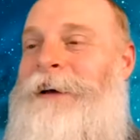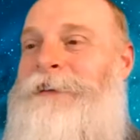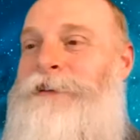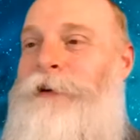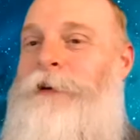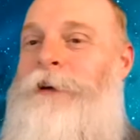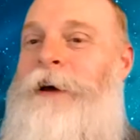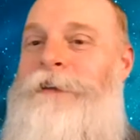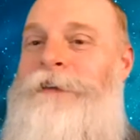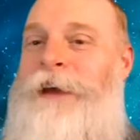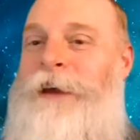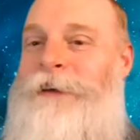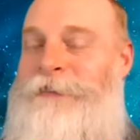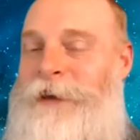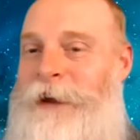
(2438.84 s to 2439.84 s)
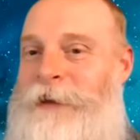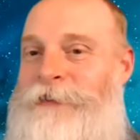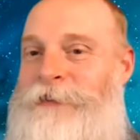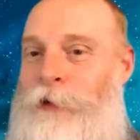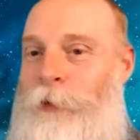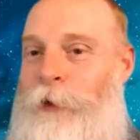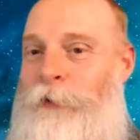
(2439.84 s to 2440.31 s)
So data science.
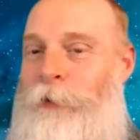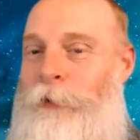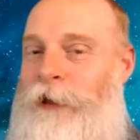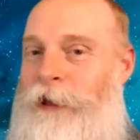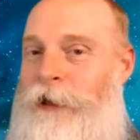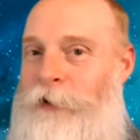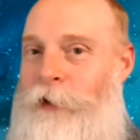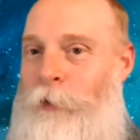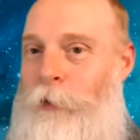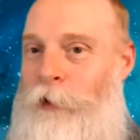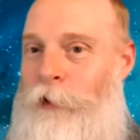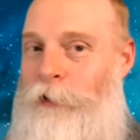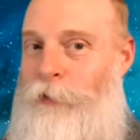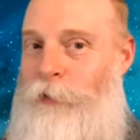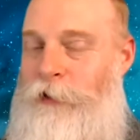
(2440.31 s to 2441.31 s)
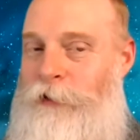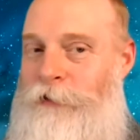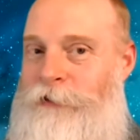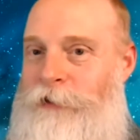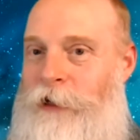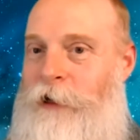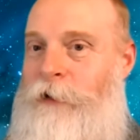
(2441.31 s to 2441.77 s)
So we live in a world
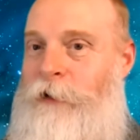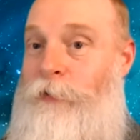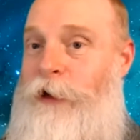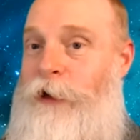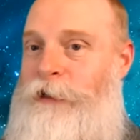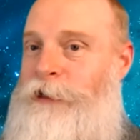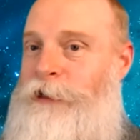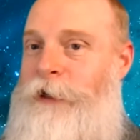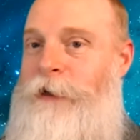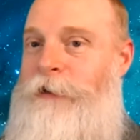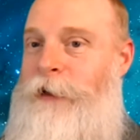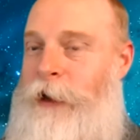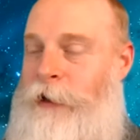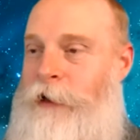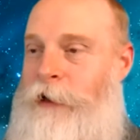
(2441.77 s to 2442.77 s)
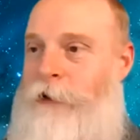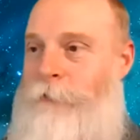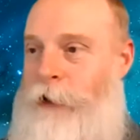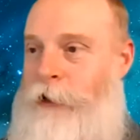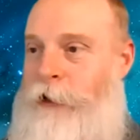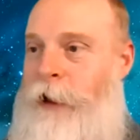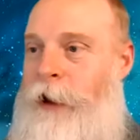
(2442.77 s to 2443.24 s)
that's rich in data
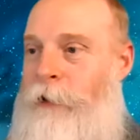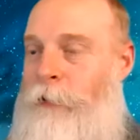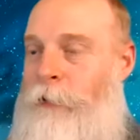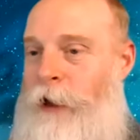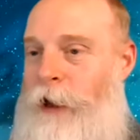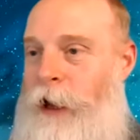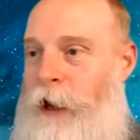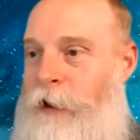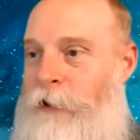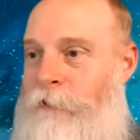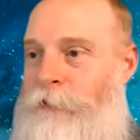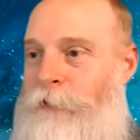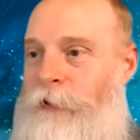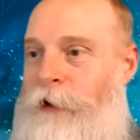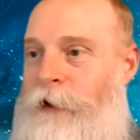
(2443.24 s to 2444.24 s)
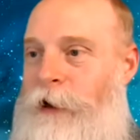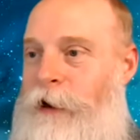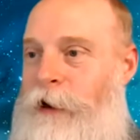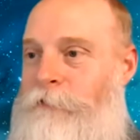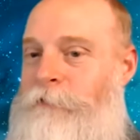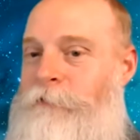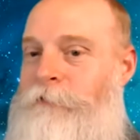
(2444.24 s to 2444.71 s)
right now. We have
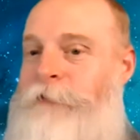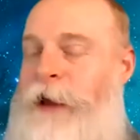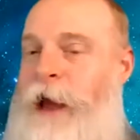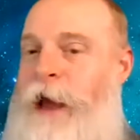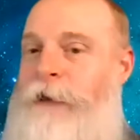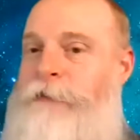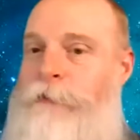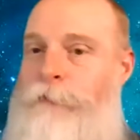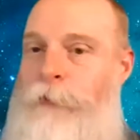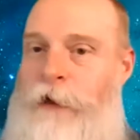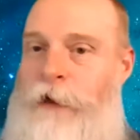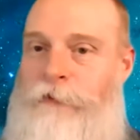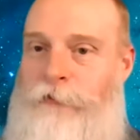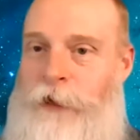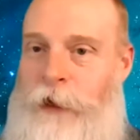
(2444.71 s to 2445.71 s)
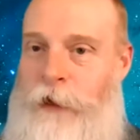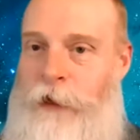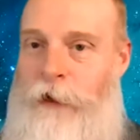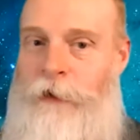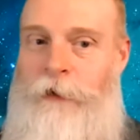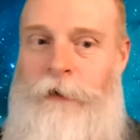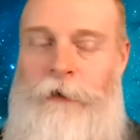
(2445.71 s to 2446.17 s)
vast amounts of
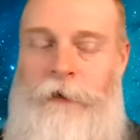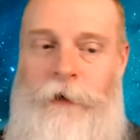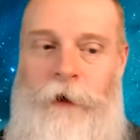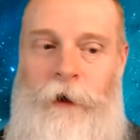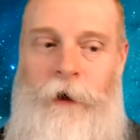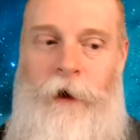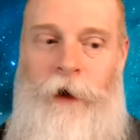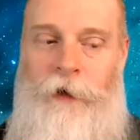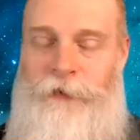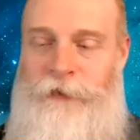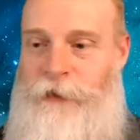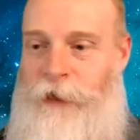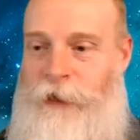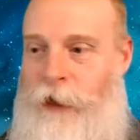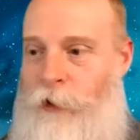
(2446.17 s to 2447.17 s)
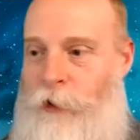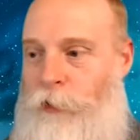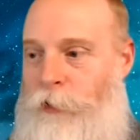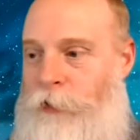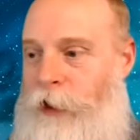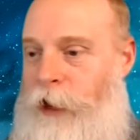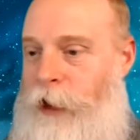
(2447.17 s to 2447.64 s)
data of a scale
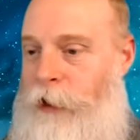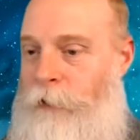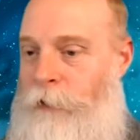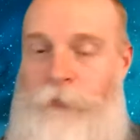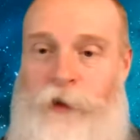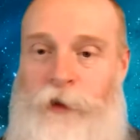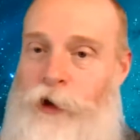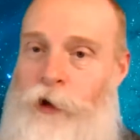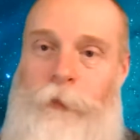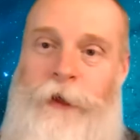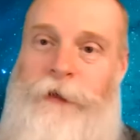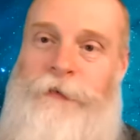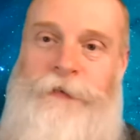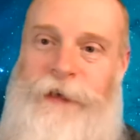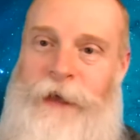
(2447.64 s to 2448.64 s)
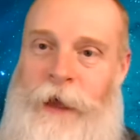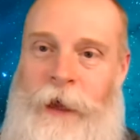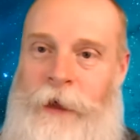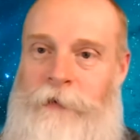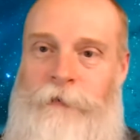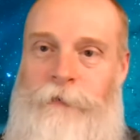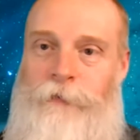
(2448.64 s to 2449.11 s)
that humans
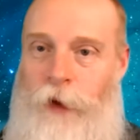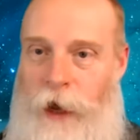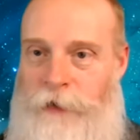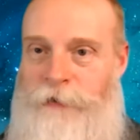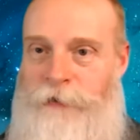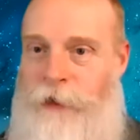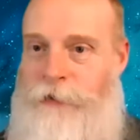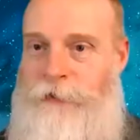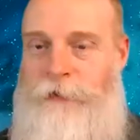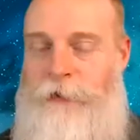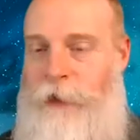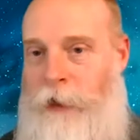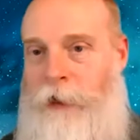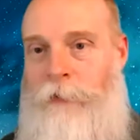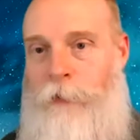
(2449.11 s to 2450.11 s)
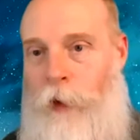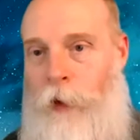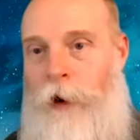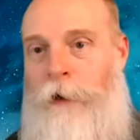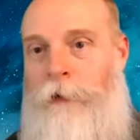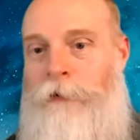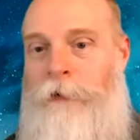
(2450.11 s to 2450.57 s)
can't process
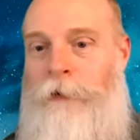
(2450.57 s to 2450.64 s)
anymore.